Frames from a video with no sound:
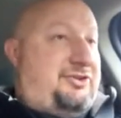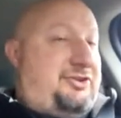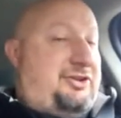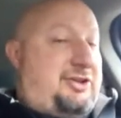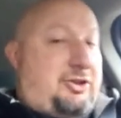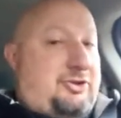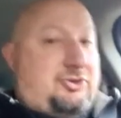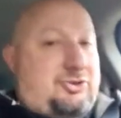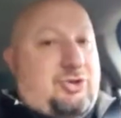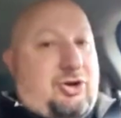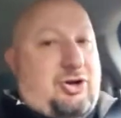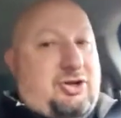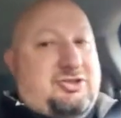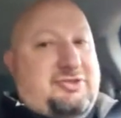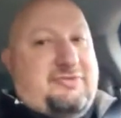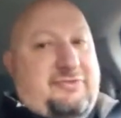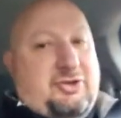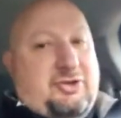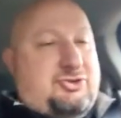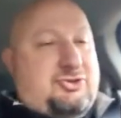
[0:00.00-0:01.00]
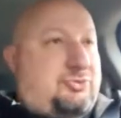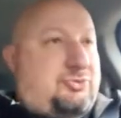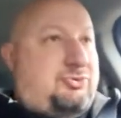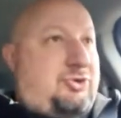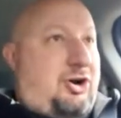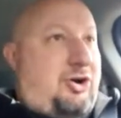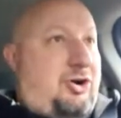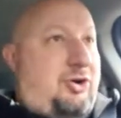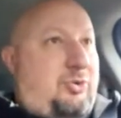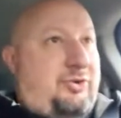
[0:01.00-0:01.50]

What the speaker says: another controversial call.